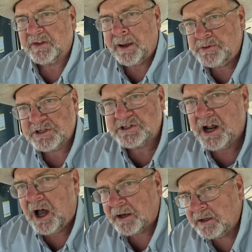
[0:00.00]
I'm just
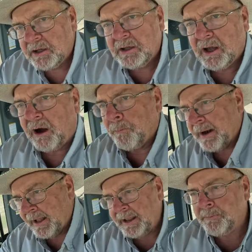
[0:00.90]
not.
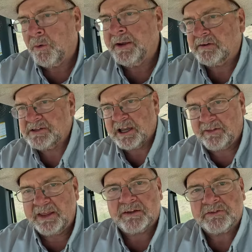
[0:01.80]
But I am going to say
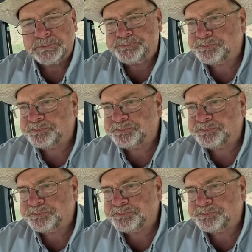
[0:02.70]
this.